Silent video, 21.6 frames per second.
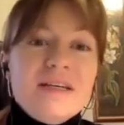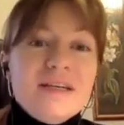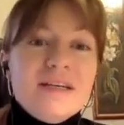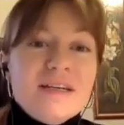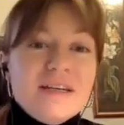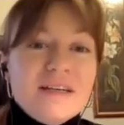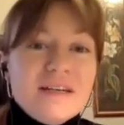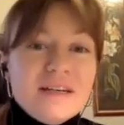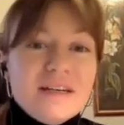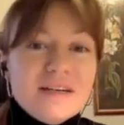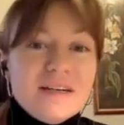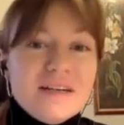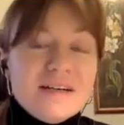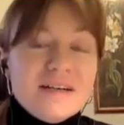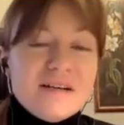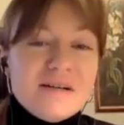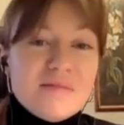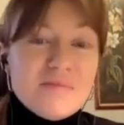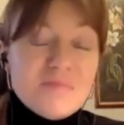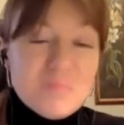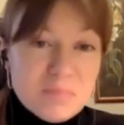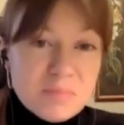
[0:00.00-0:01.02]

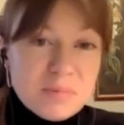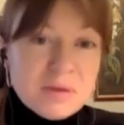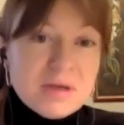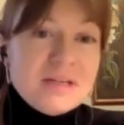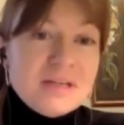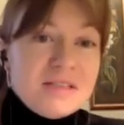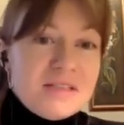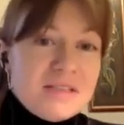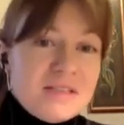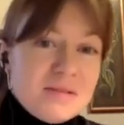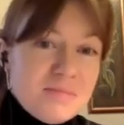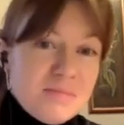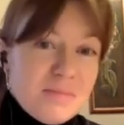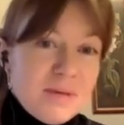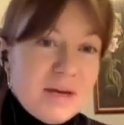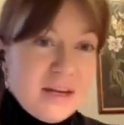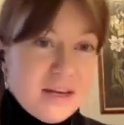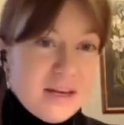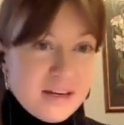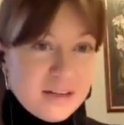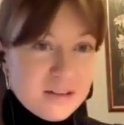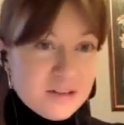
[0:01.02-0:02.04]
but
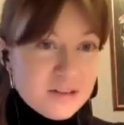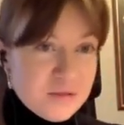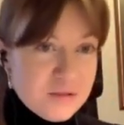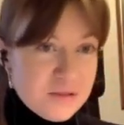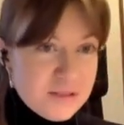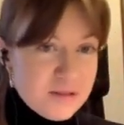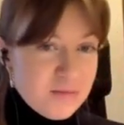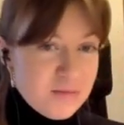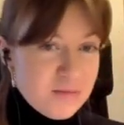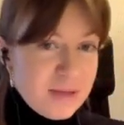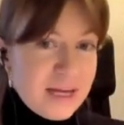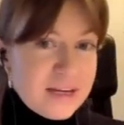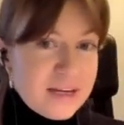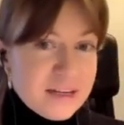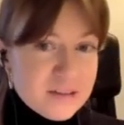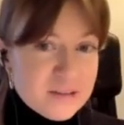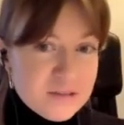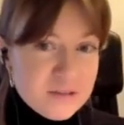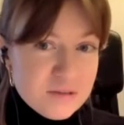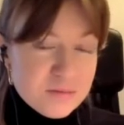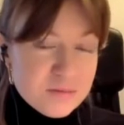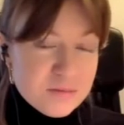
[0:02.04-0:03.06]
many countries are planning
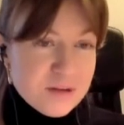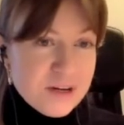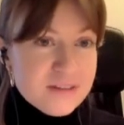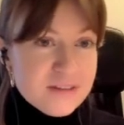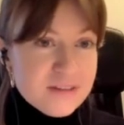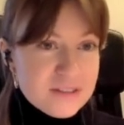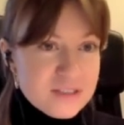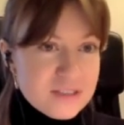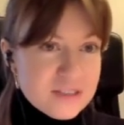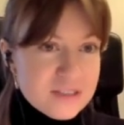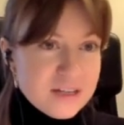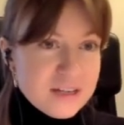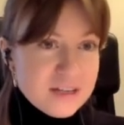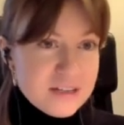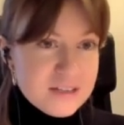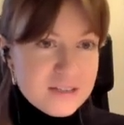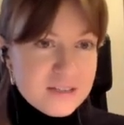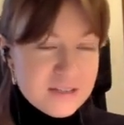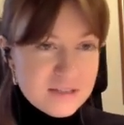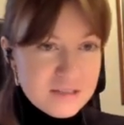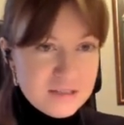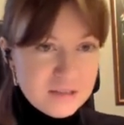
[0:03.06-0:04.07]
to privatize.
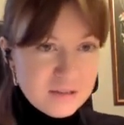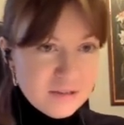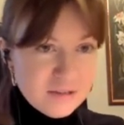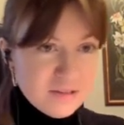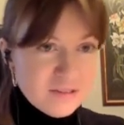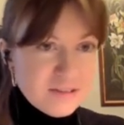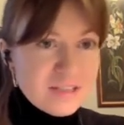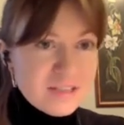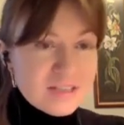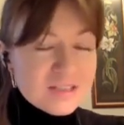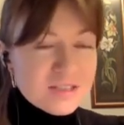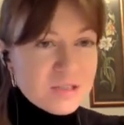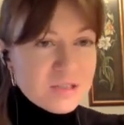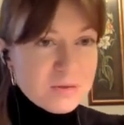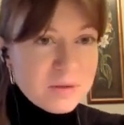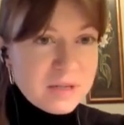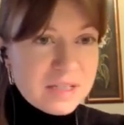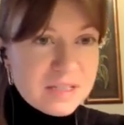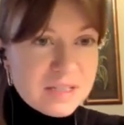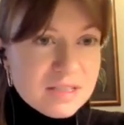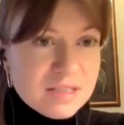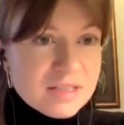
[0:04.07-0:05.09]
So these two
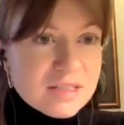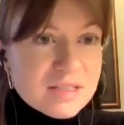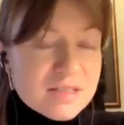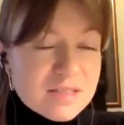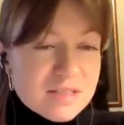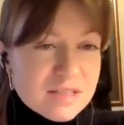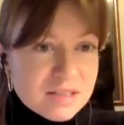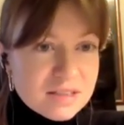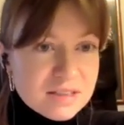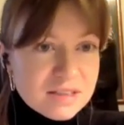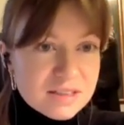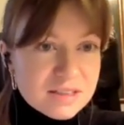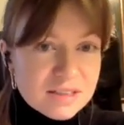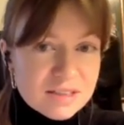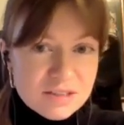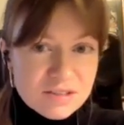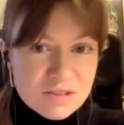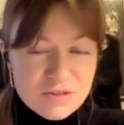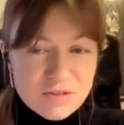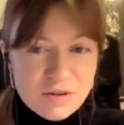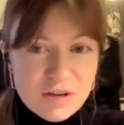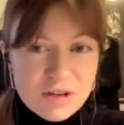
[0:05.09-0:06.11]
ideas are
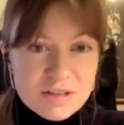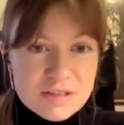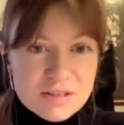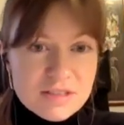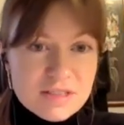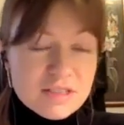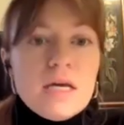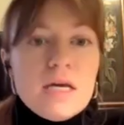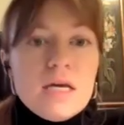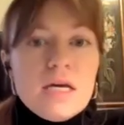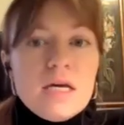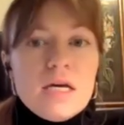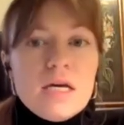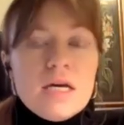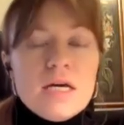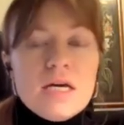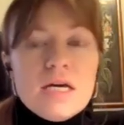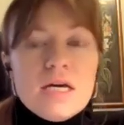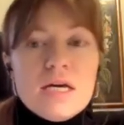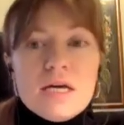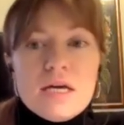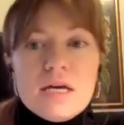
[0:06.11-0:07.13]
contrasted. Okay.
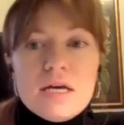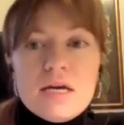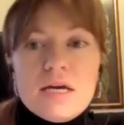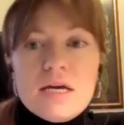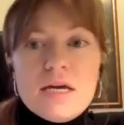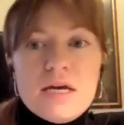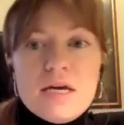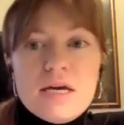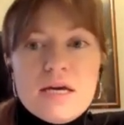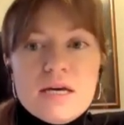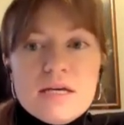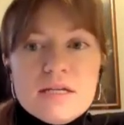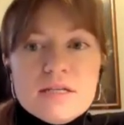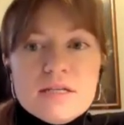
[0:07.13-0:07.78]
And